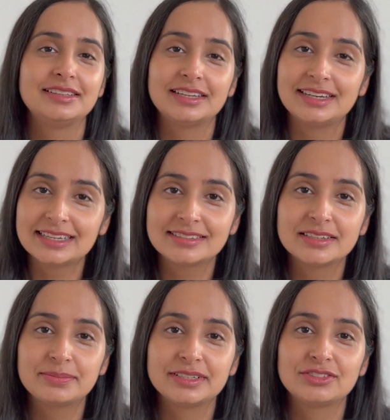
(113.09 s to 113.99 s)
The next
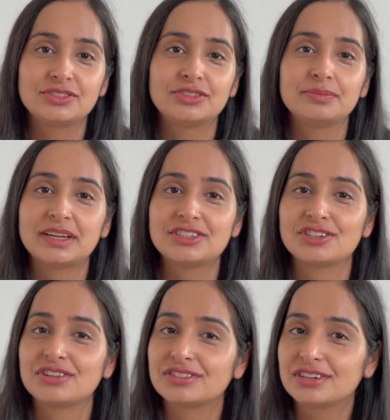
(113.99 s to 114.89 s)
tip is to
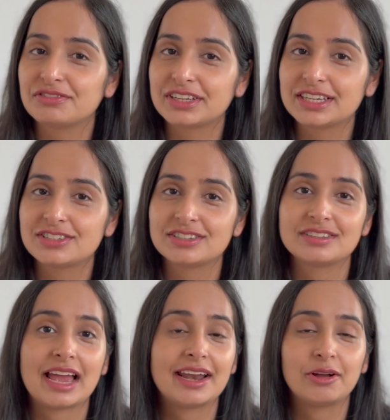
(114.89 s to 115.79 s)
mention your
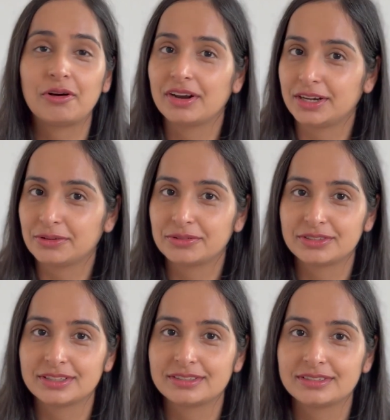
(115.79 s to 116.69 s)
certifications and online
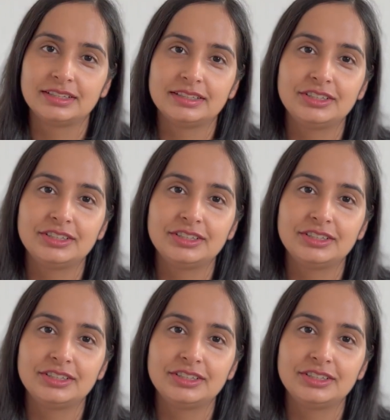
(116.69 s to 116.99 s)
courses.